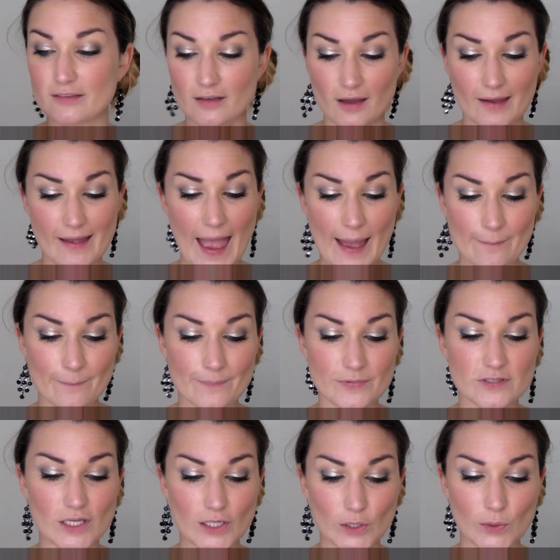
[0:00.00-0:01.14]
I
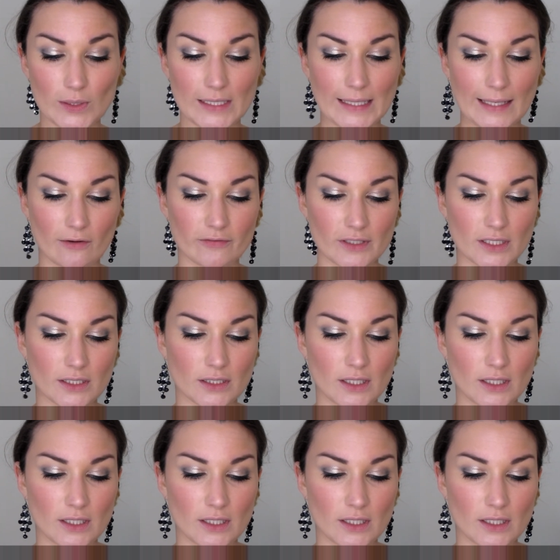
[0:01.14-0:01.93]
absolutely love it.